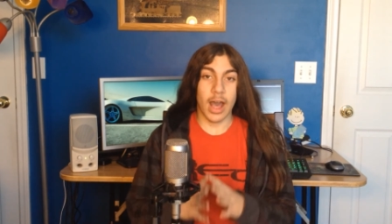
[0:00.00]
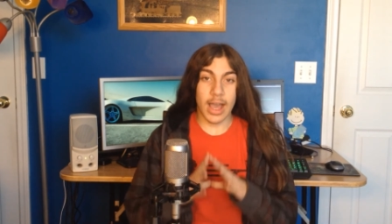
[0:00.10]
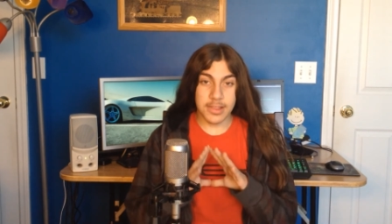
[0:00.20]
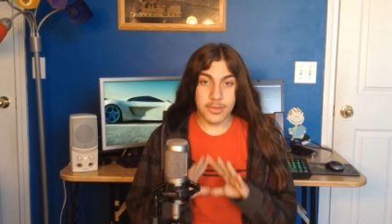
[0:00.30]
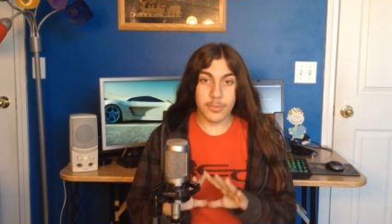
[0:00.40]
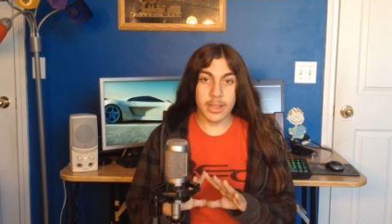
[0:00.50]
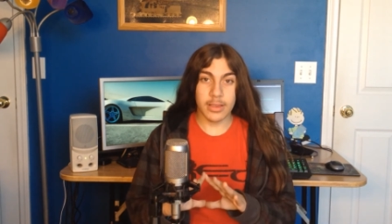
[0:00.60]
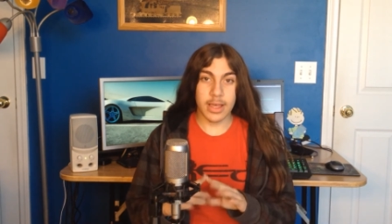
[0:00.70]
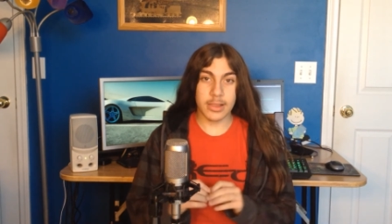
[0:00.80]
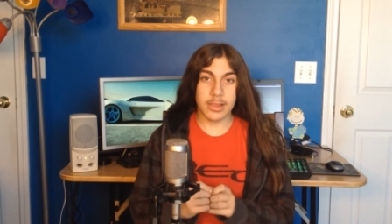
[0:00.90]
I do
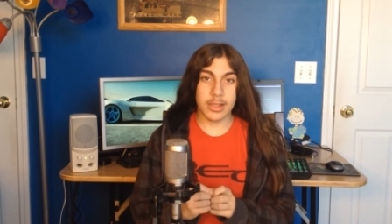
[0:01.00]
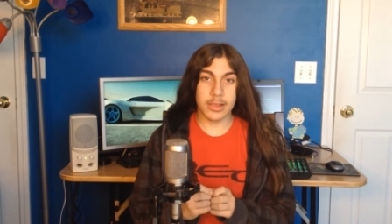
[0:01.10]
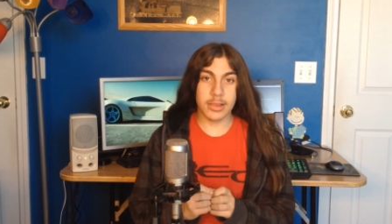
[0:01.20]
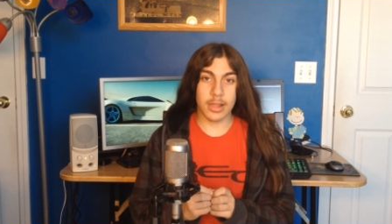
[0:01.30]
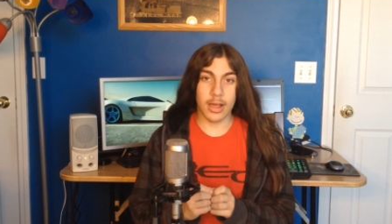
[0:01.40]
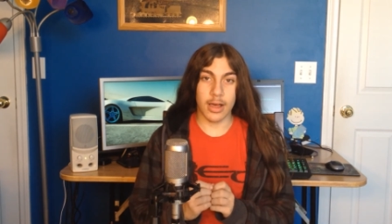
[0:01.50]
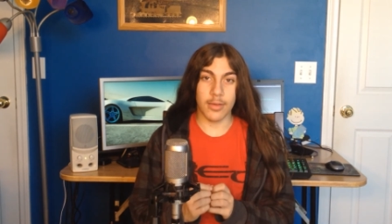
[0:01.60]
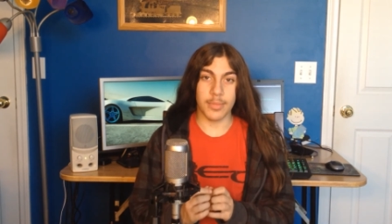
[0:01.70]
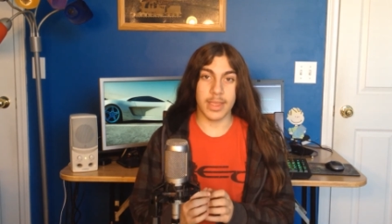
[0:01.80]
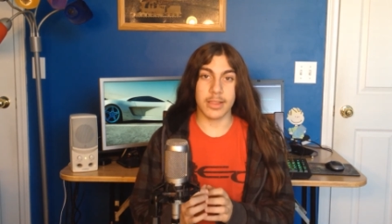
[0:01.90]
realize this,
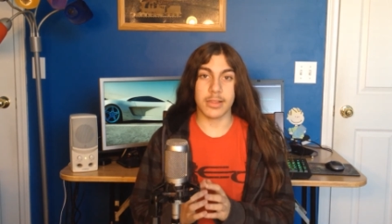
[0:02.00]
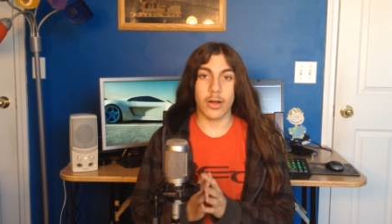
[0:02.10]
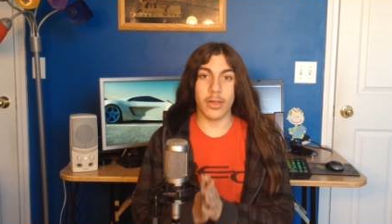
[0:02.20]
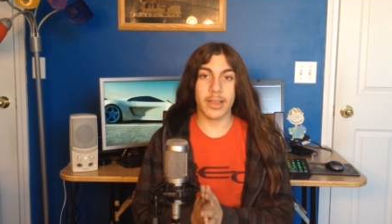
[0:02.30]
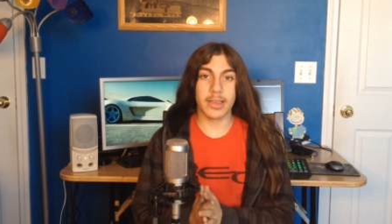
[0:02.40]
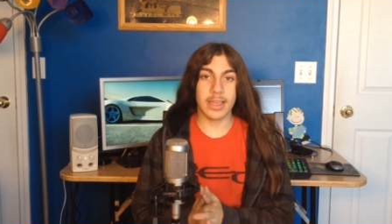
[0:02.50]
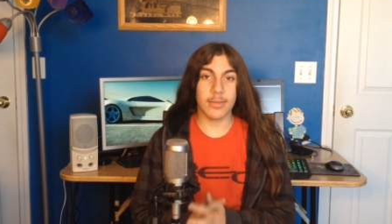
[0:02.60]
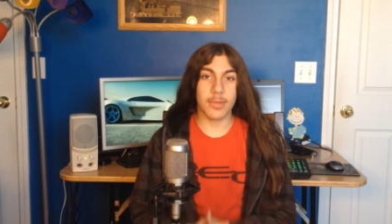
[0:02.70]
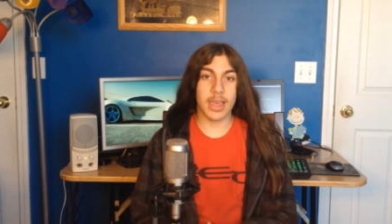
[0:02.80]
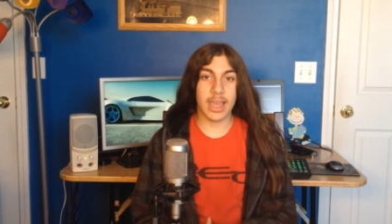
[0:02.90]
um, it's all I could
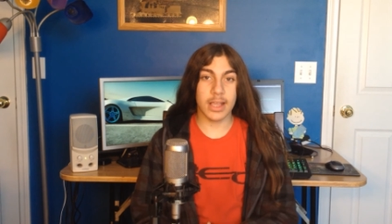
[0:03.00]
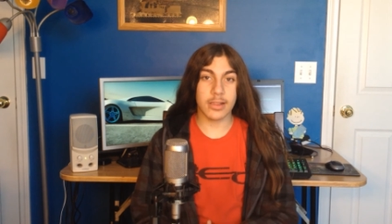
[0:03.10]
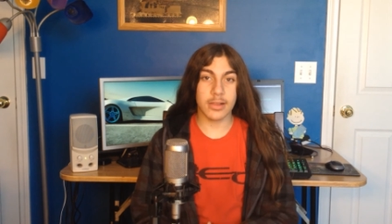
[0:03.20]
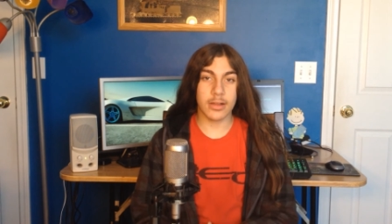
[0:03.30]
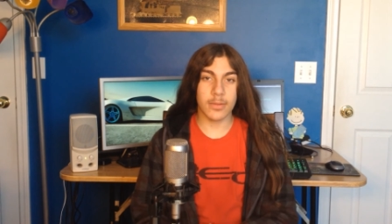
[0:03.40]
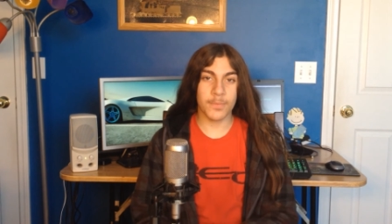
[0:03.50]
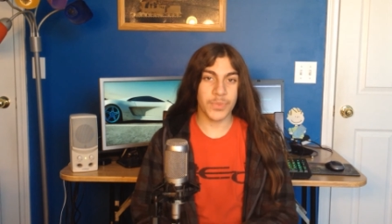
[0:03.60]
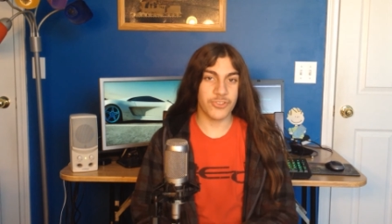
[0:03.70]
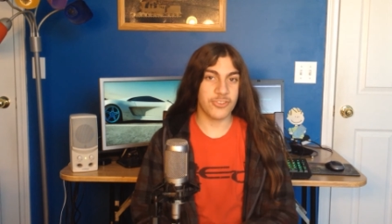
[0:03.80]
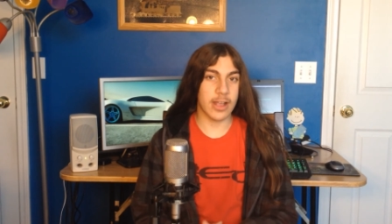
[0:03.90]
get my hands
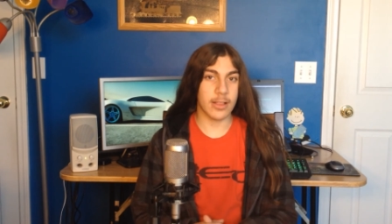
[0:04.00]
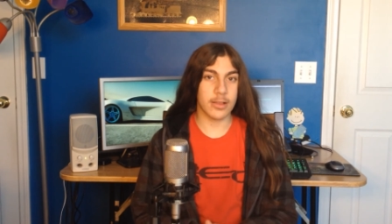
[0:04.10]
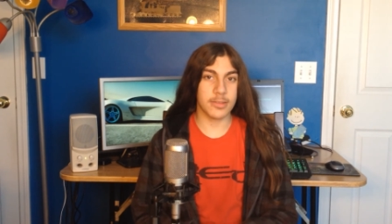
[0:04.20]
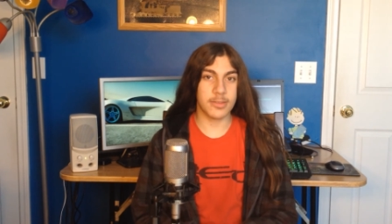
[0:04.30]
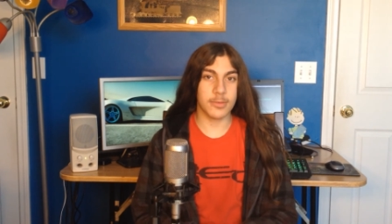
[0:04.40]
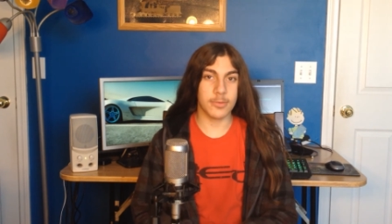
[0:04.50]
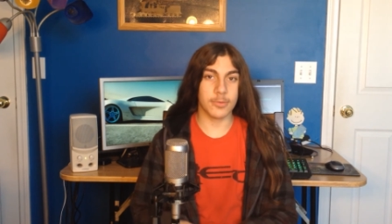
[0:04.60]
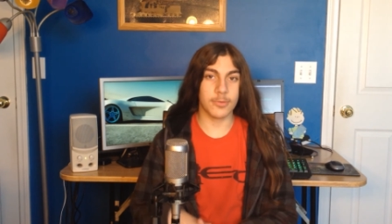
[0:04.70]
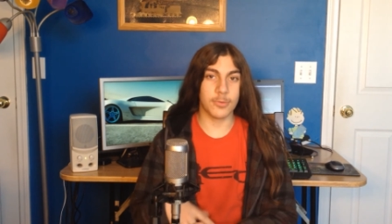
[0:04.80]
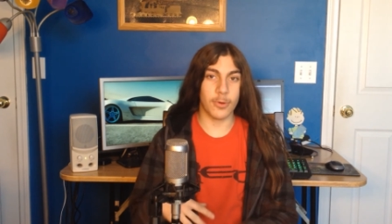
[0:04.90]
on. Shout out to
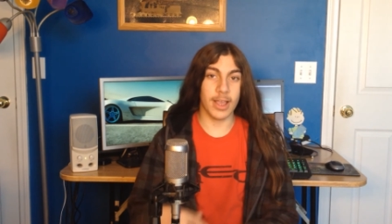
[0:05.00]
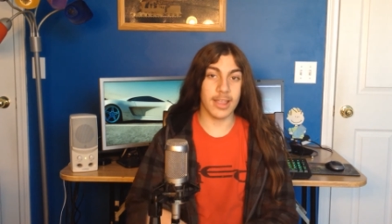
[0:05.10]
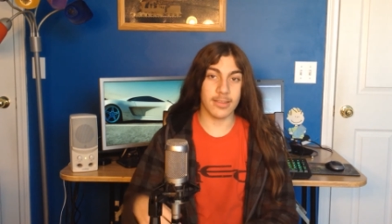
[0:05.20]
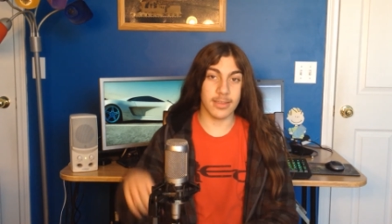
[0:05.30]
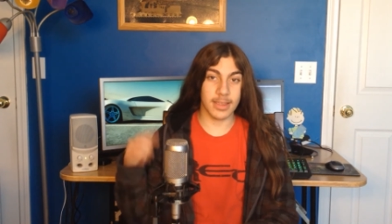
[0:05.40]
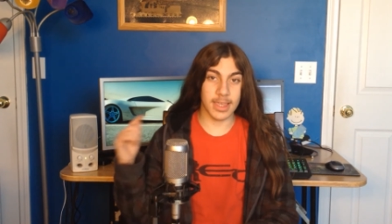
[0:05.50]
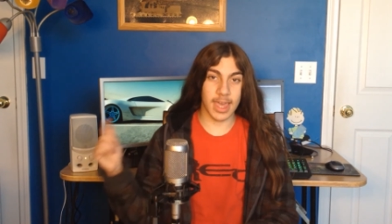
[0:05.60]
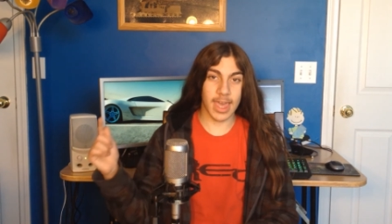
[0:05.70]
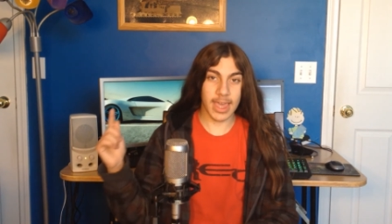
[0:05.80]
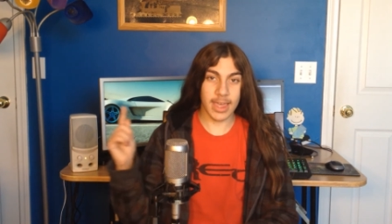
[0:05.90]
Dwight
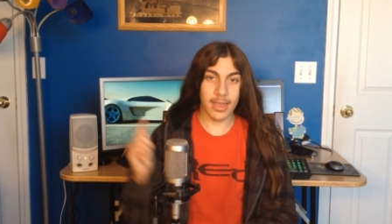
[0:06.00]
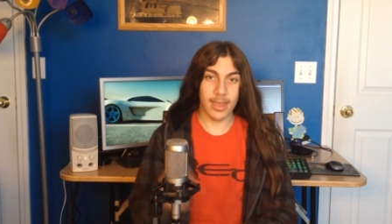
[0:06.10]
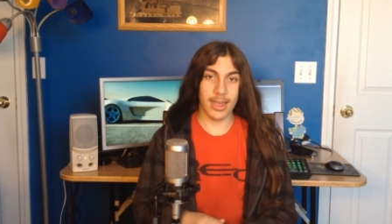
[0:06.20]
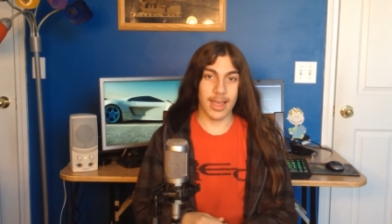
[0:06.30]
K.